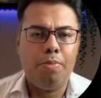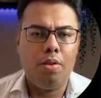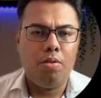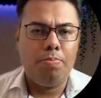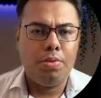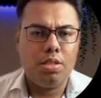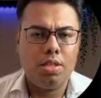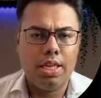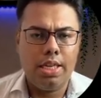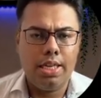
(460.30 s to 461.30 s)
Oops,
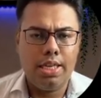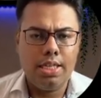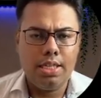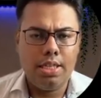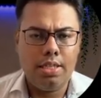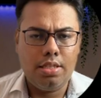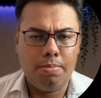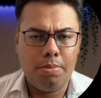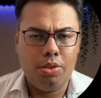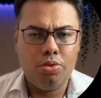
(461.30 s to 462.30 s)
I guess there is
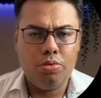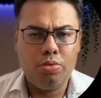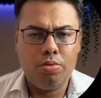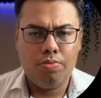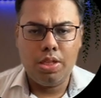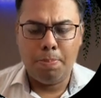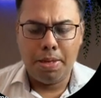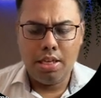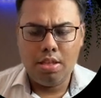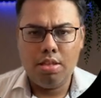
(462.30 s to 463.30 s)
some issue with the
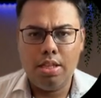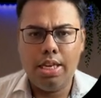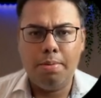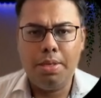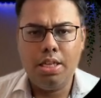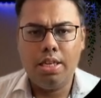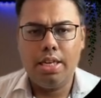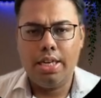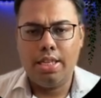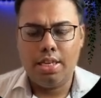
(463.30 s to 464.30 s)
path. Let me
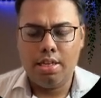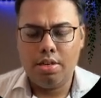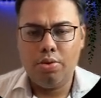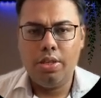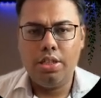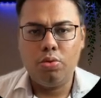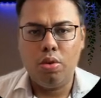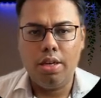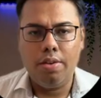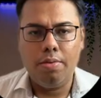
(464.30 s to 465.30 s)
correct that. You need to
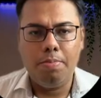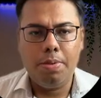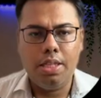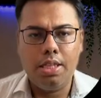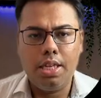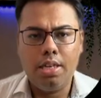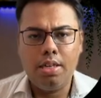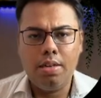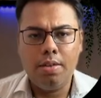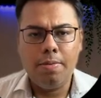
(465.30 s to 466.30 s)
be in that
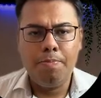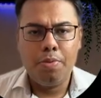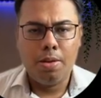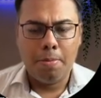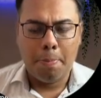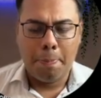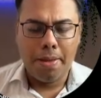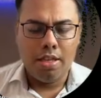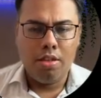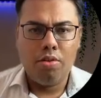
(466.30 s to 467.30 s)

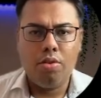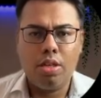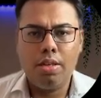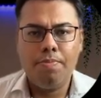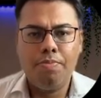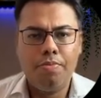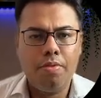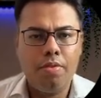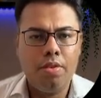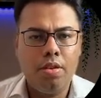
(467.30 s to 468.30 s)
path. Okay,
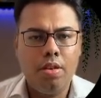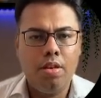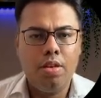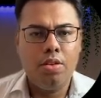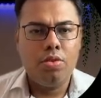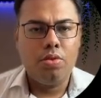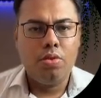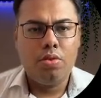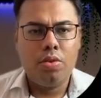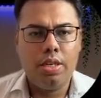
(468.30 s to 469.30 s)

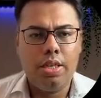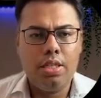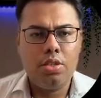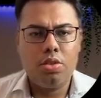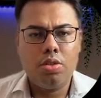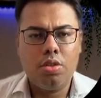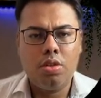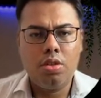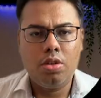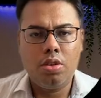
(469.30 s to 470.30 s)
so it is
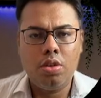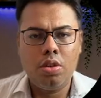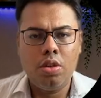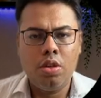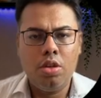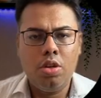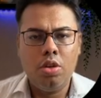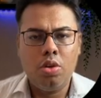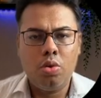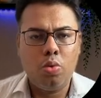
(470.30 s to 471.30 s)

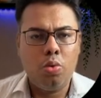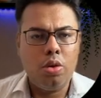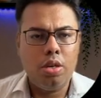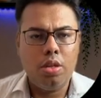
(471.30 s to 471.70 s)
code.